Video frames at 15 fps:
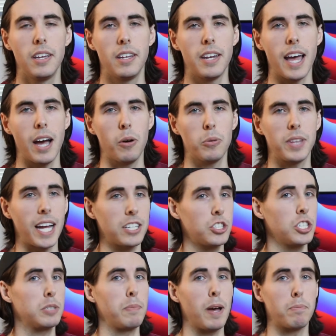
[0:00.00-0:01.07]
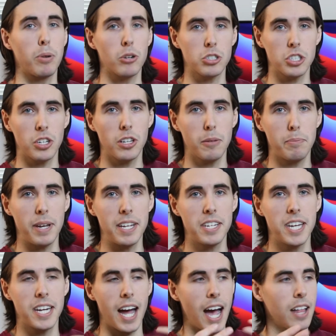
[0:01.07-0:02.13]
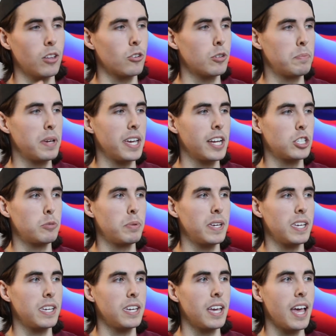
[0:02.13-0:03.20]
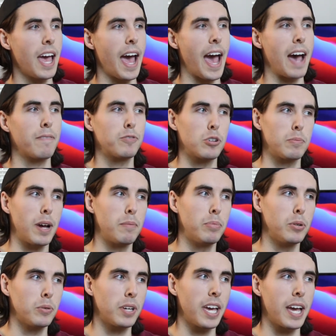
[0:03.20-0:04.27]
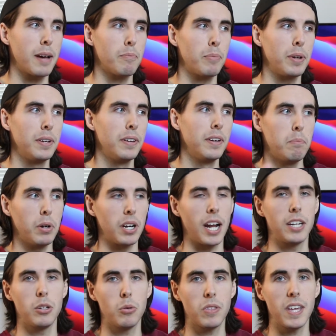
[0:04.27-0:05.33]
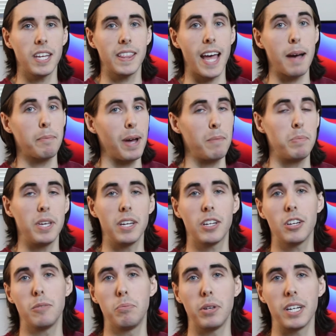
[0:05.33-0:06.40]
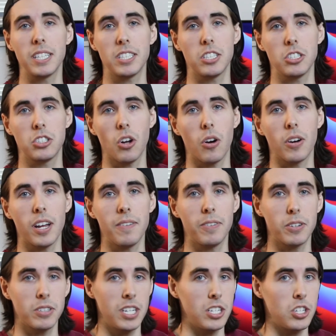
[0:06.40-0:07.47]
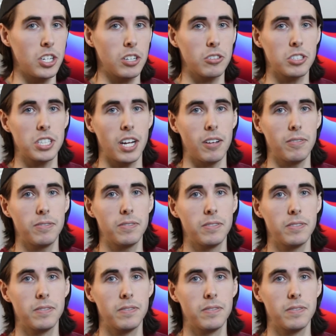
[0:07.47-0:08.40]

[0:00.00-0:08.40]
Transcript: Now, that's just my personal opinion. I learned PHP after my boot camp, but I do think that might be a good place to start if you're teaching yourself.